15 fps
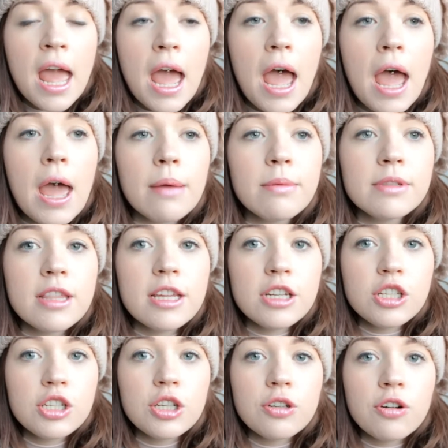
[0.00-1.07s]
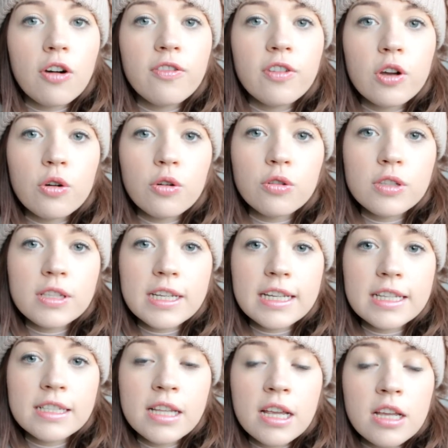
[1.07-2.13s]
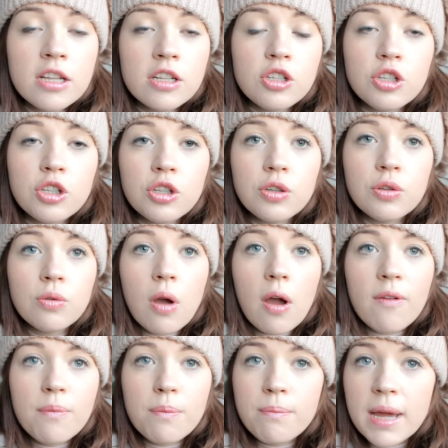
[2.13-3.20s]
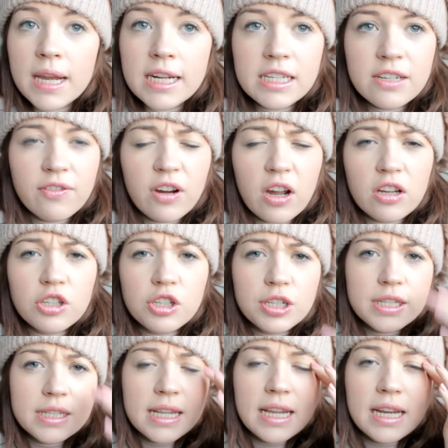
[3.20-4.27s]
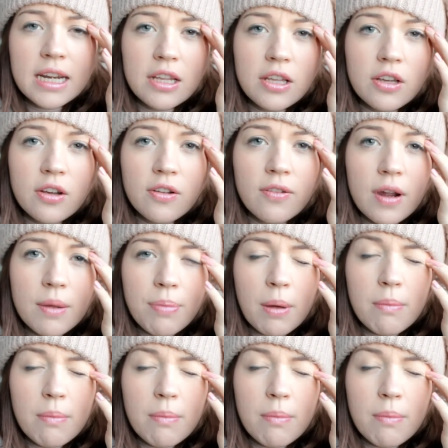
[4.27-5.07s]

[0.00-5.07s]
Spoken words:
So they do offer courses to many different countries in Europe.